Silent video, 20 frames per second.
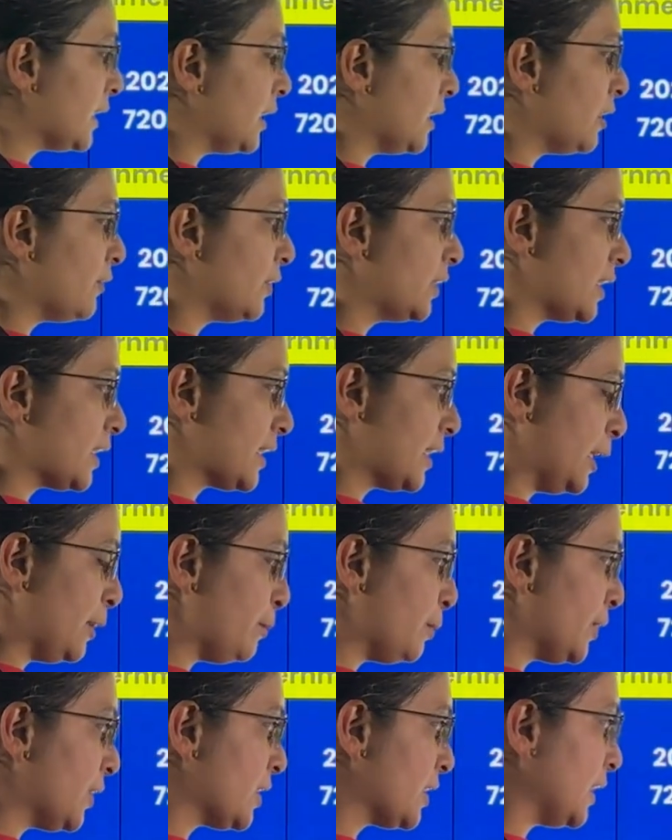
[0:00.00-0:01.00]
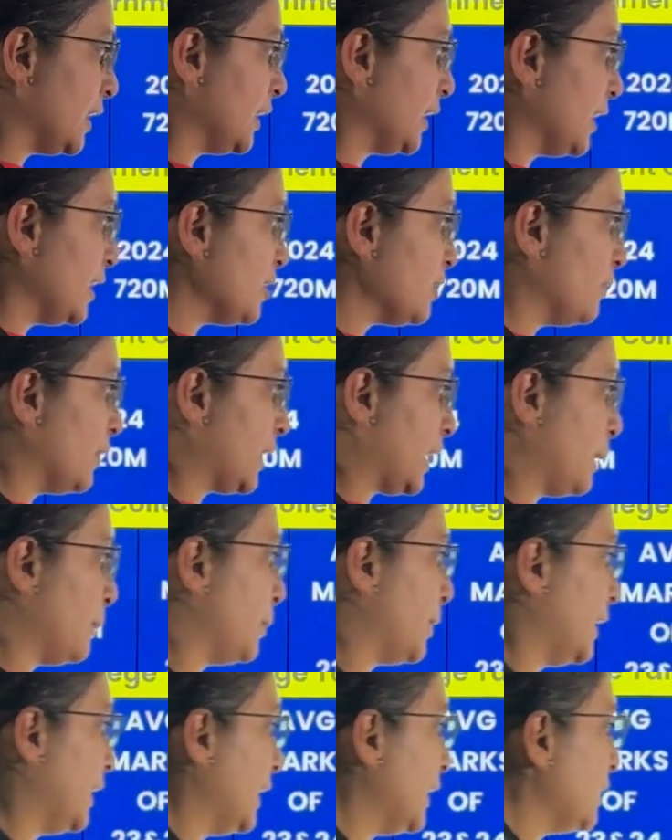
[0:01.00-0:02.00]
year, with the same percentage, we can
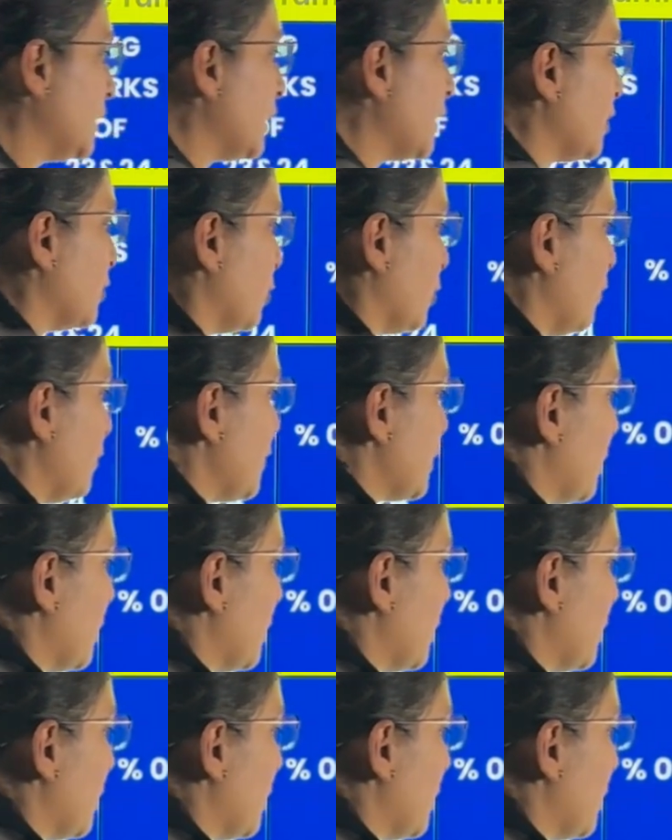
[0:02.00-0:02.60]
predict the cutoff